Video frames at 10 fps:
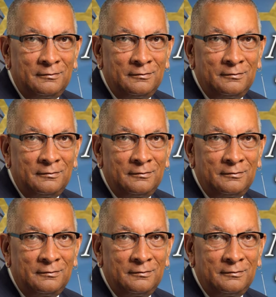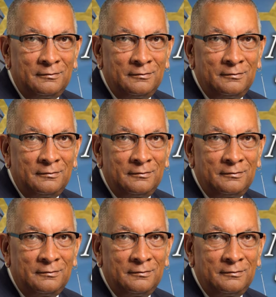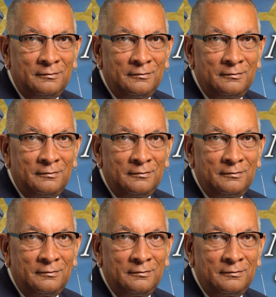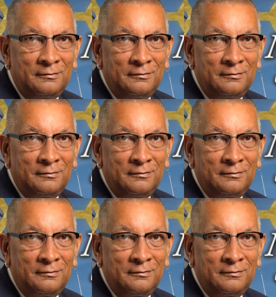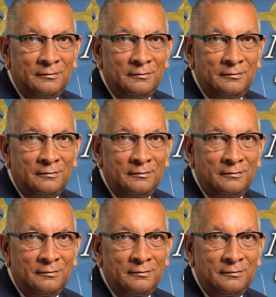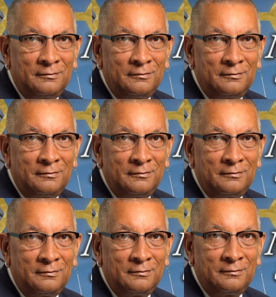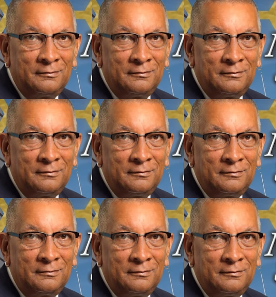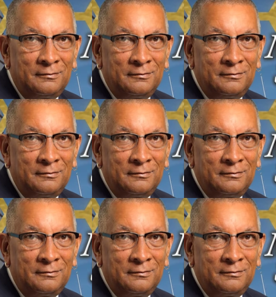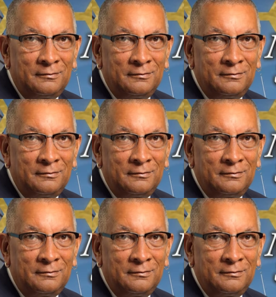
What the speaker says: The face doesn't move, so there is nothing to read.